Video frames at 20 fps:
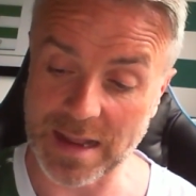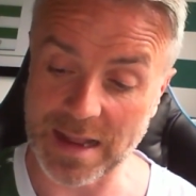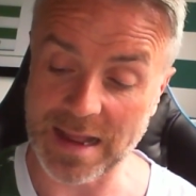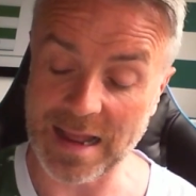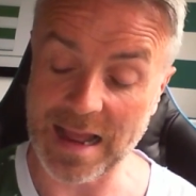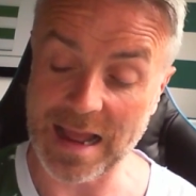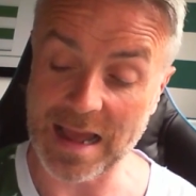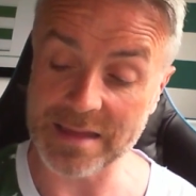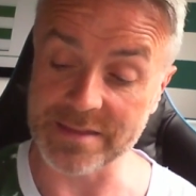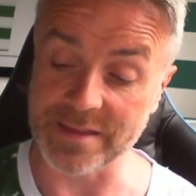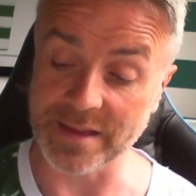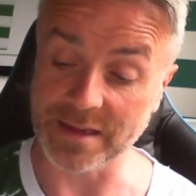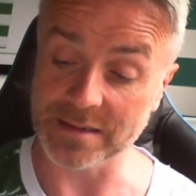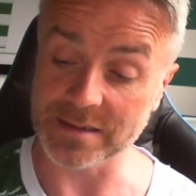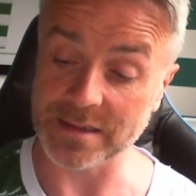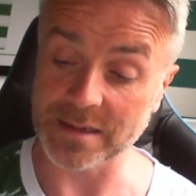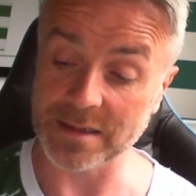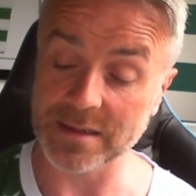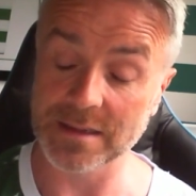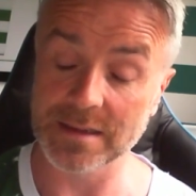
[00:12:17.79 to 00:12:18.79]
I
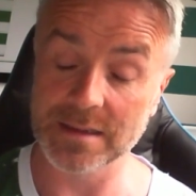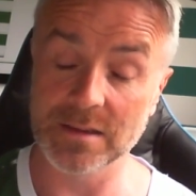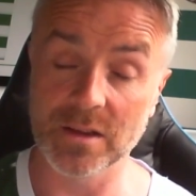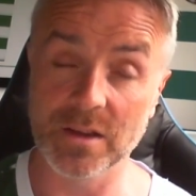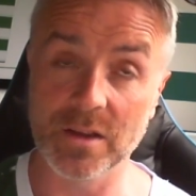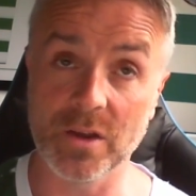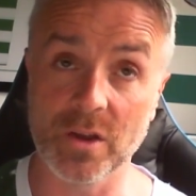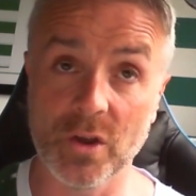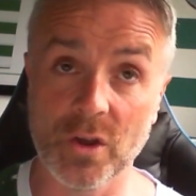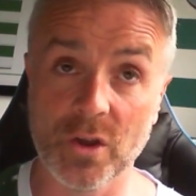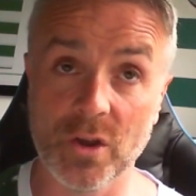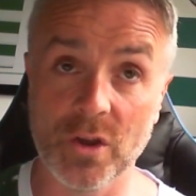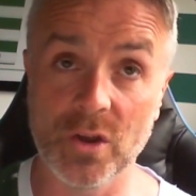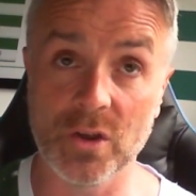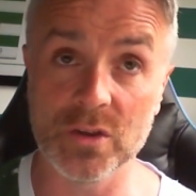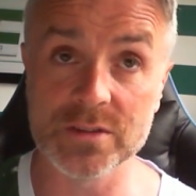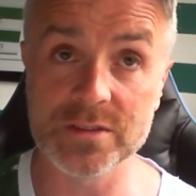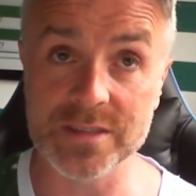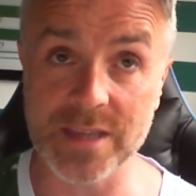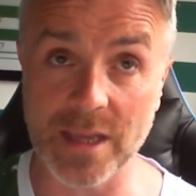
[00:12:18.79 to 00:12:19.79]
think
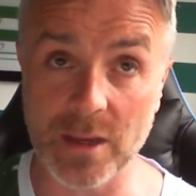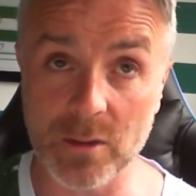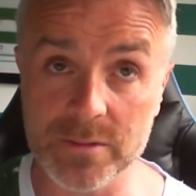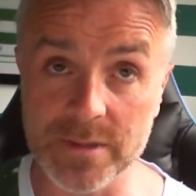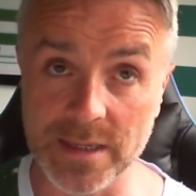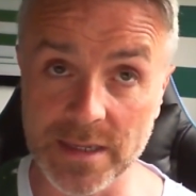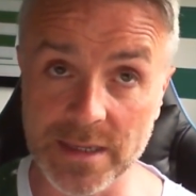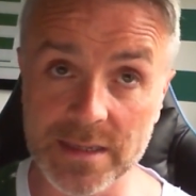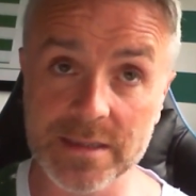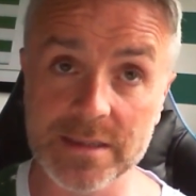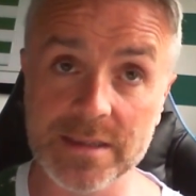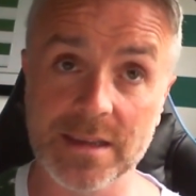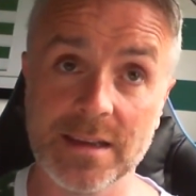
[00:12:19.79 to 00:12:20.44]
Celtic,